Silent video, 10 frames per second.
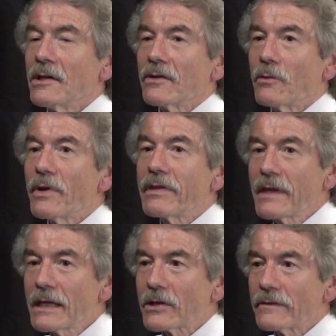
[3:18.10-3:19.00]
that we
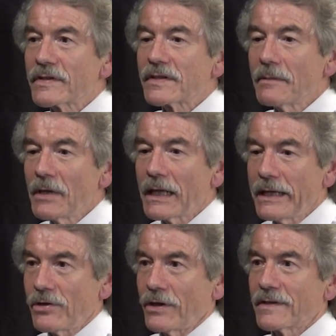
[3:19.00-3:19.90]
think of a
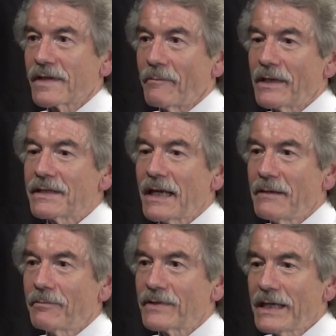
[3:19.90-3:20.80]
simulation as something
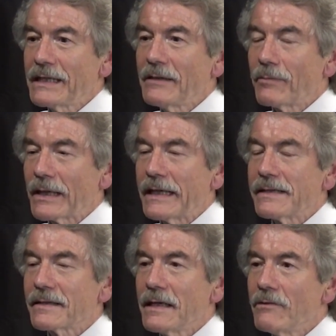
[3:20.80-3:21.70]
taking
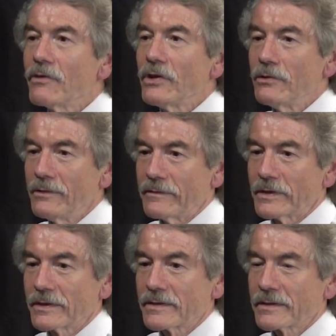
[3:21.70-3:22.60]
place in the
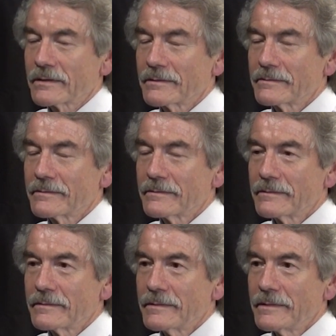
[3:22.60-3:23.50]
universe.
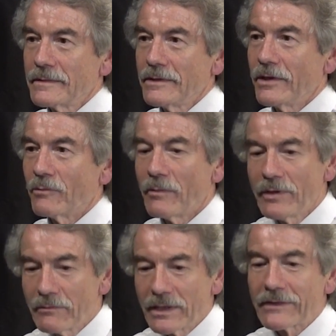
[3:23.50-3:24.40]
Mm. You know,
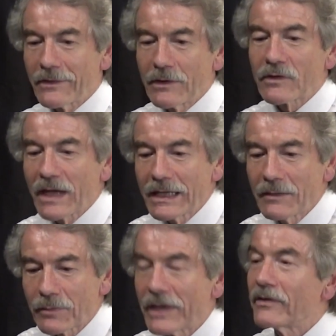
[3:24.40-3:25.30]
when it's
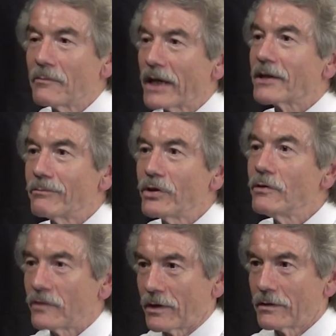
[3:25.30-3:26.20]
taking place in my
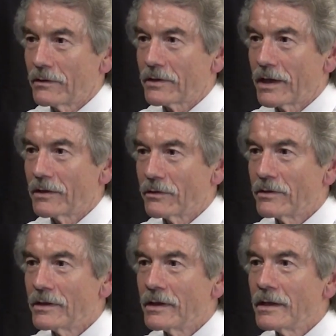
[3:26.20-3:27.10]
computer, okay?
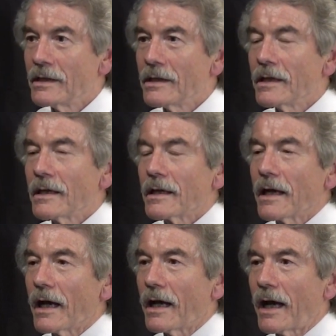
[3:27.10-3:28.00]

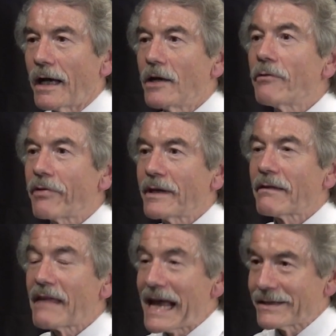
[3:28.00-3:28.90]
Yeah. I don't think
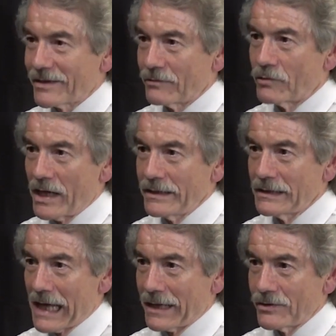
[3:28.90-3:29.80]
that's the right
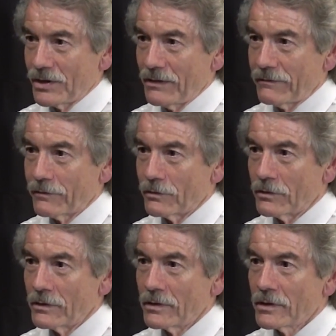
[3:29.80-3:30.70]
analogy for